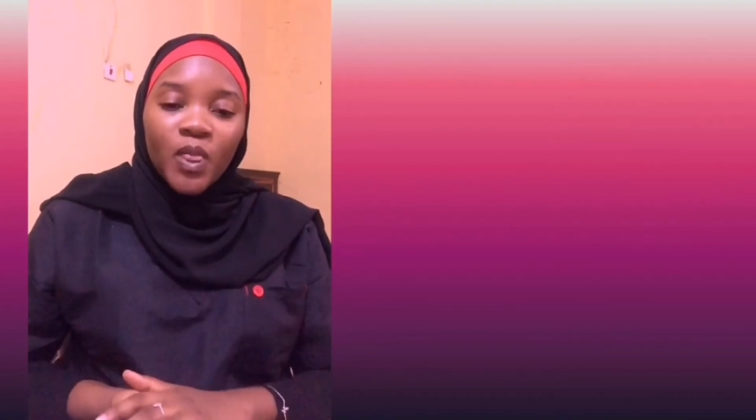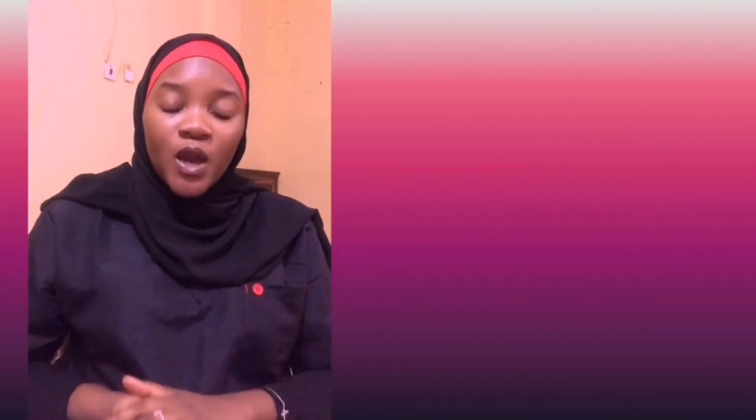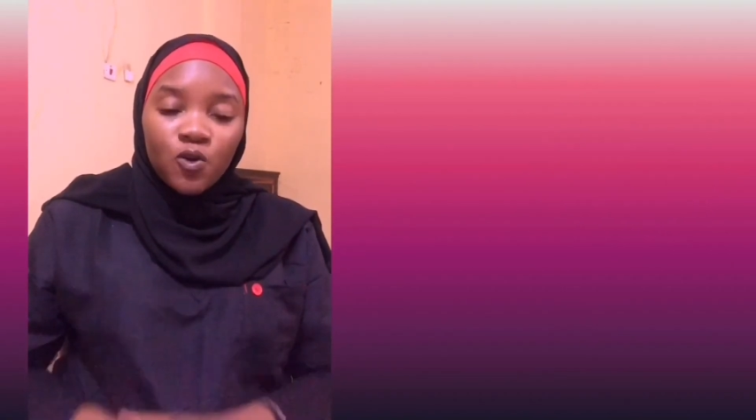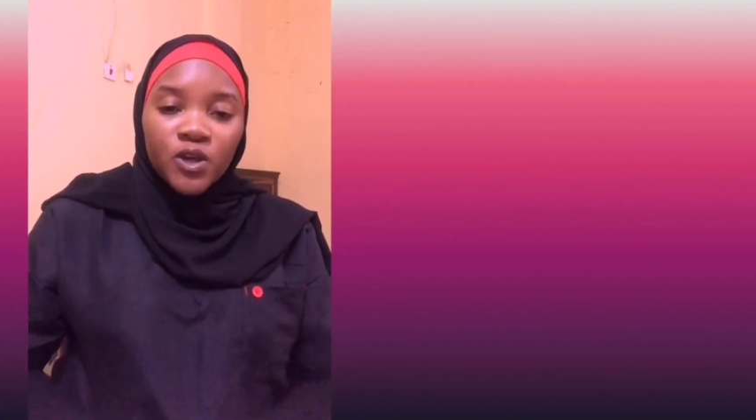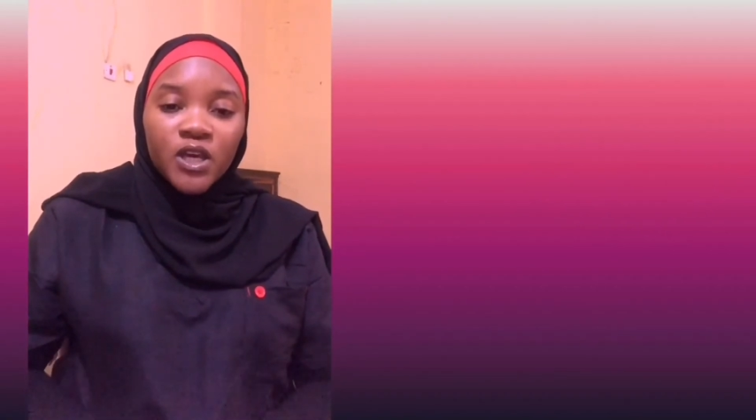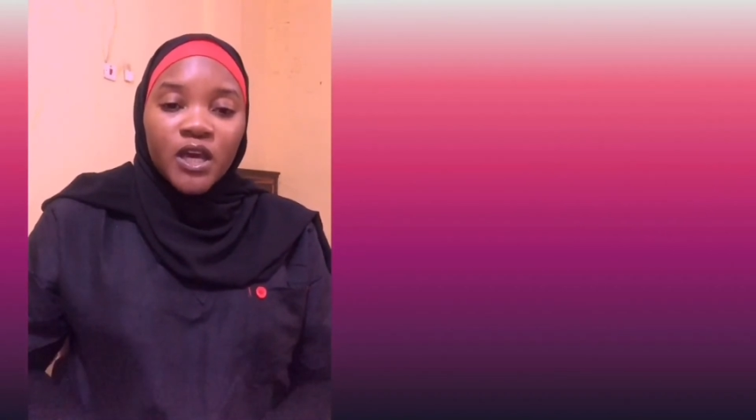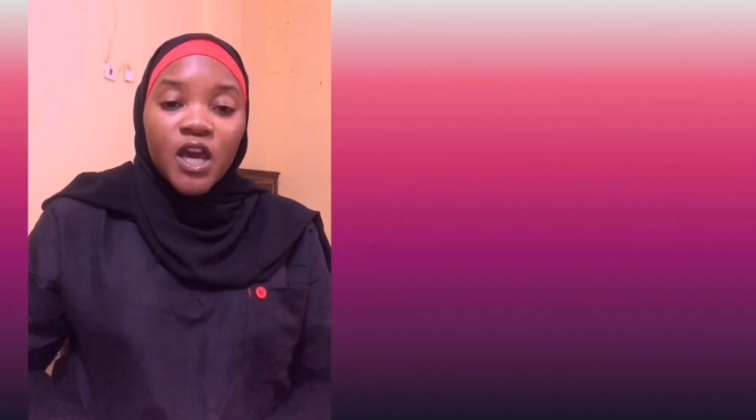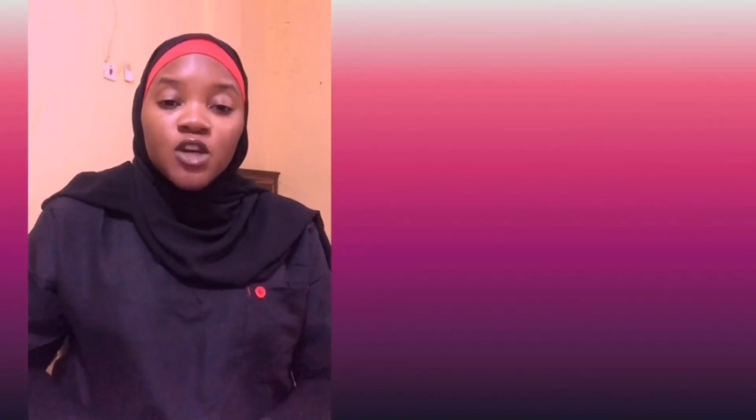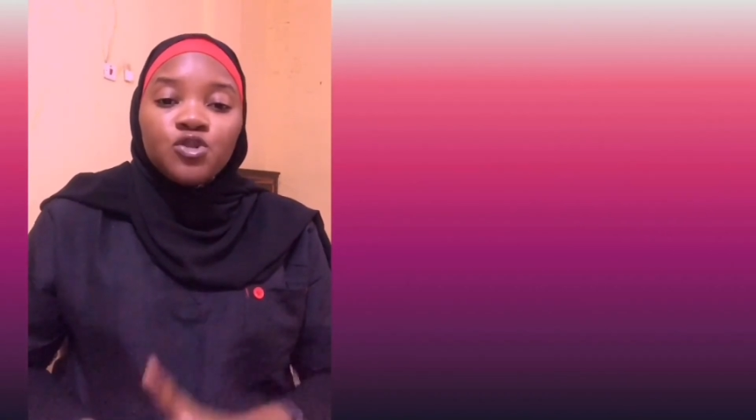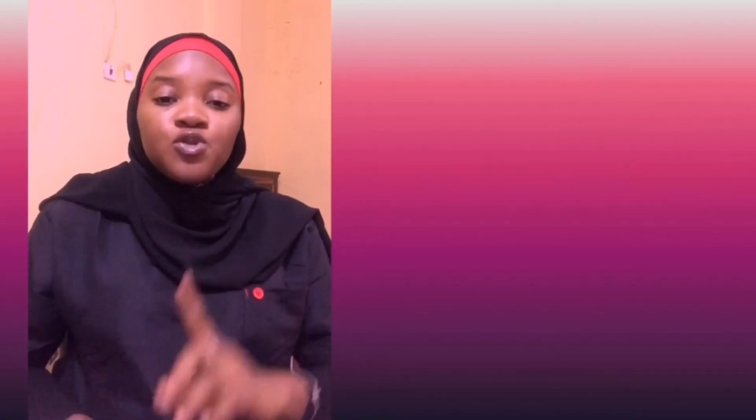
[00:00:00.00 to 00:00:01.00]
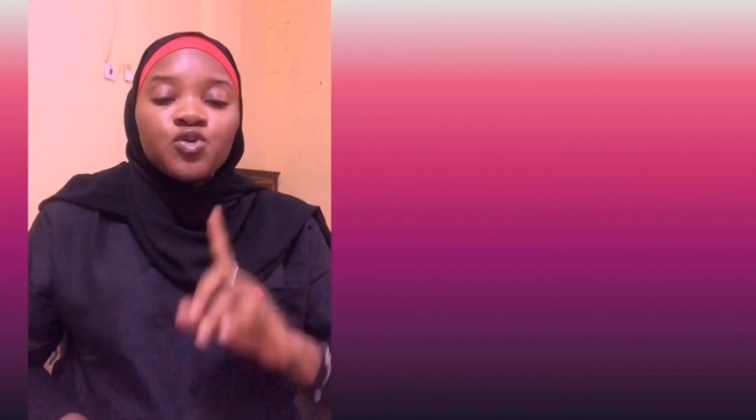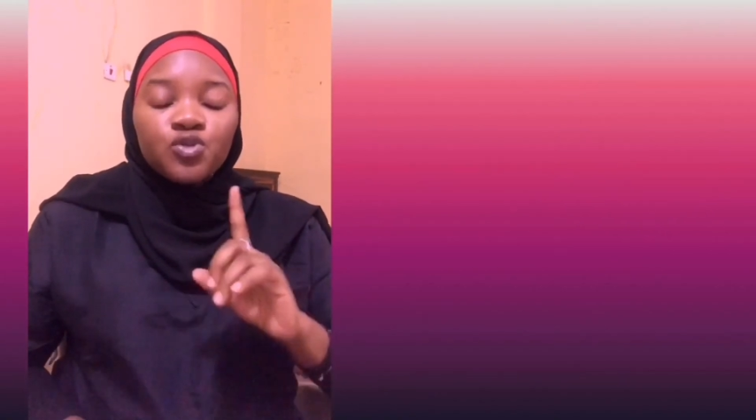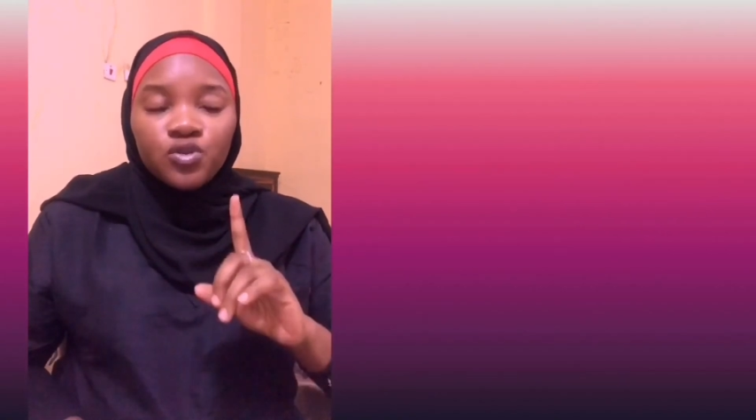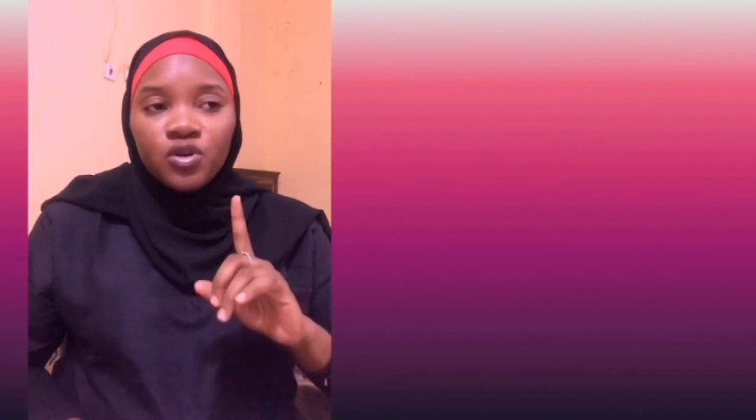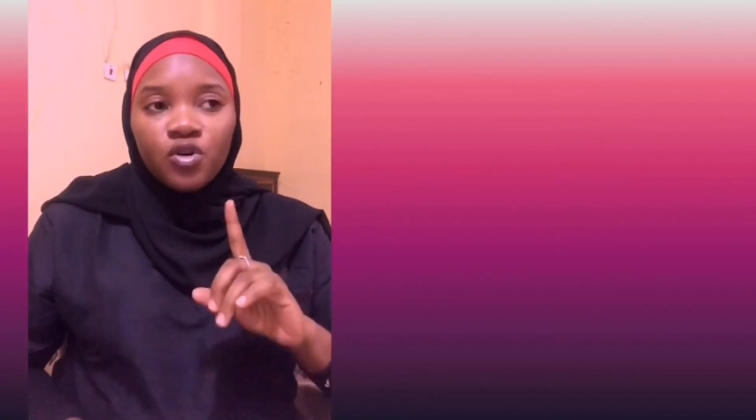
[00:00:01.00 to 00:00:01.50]
Okay,
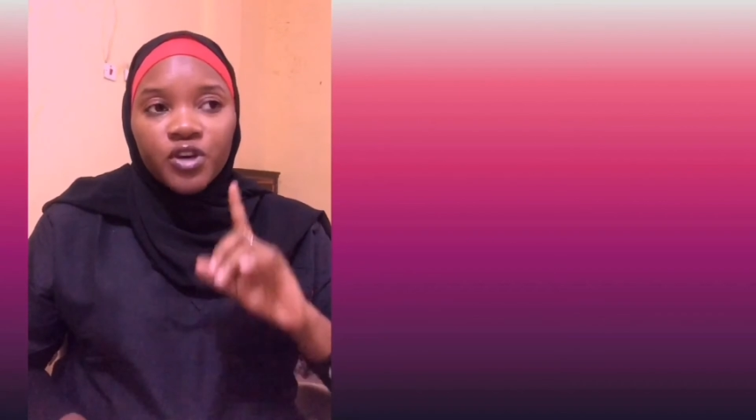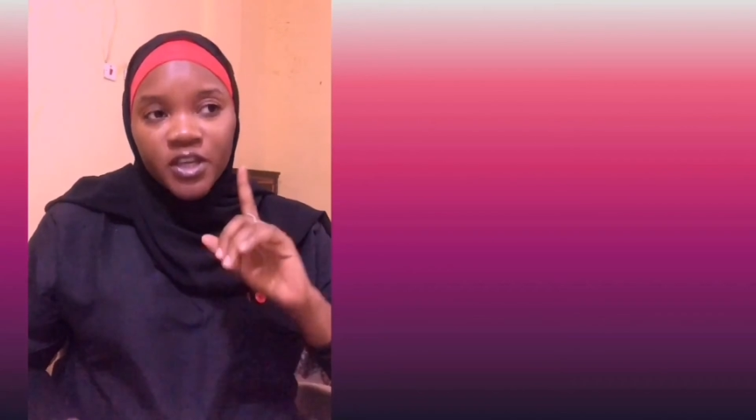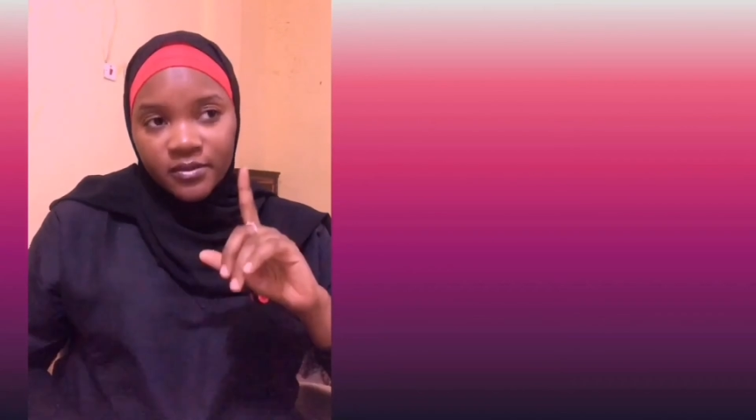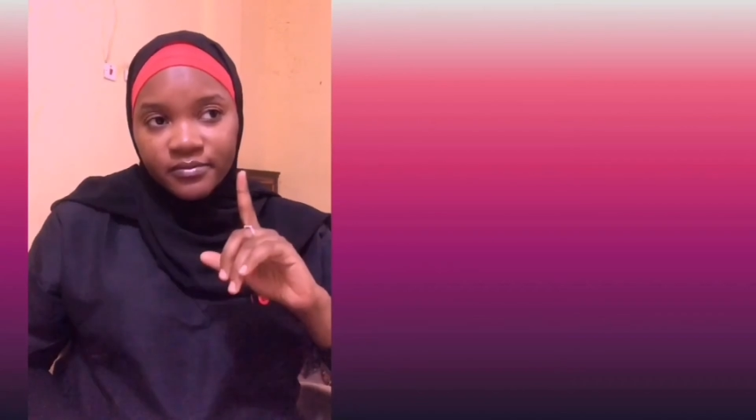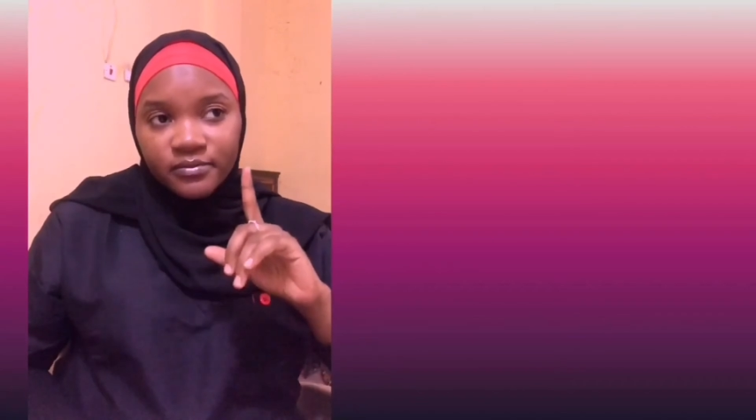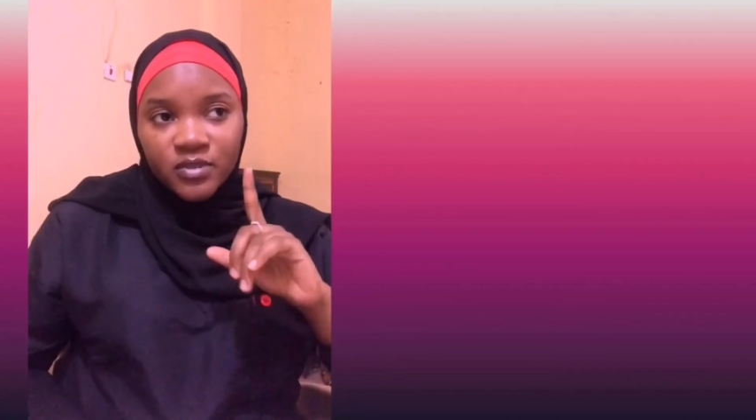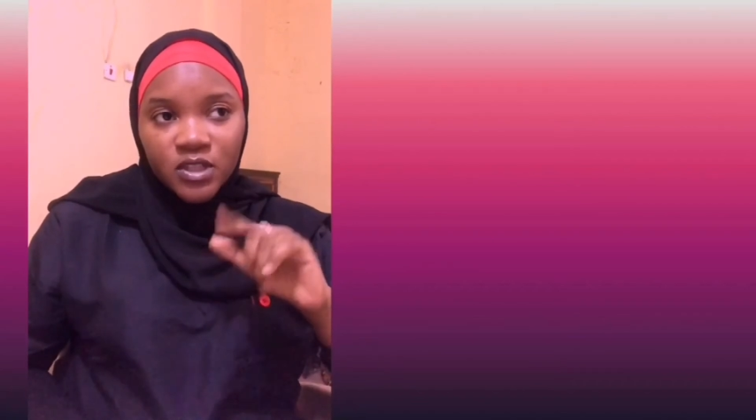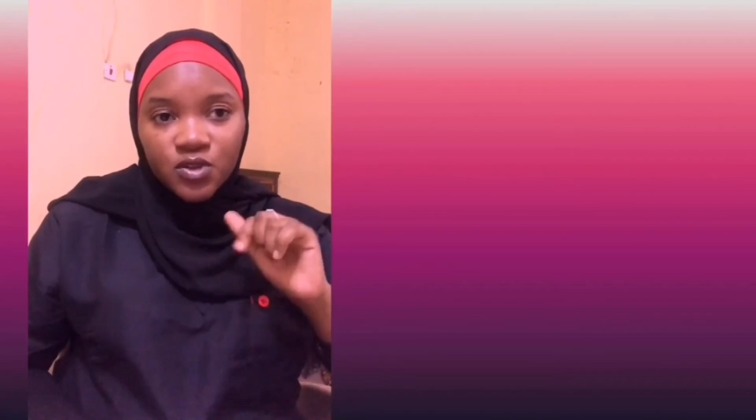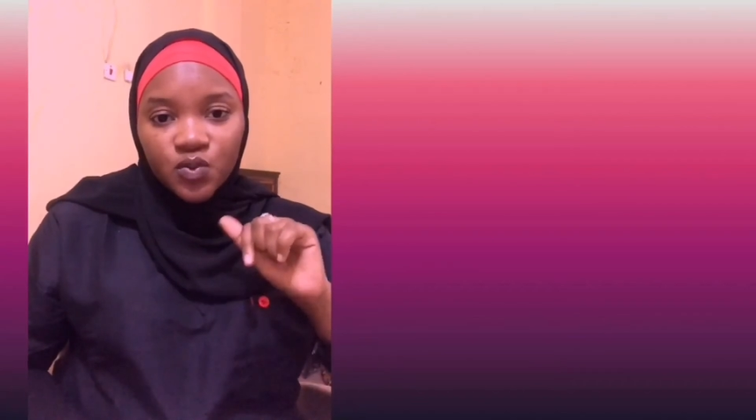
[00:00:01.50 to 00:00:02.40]
since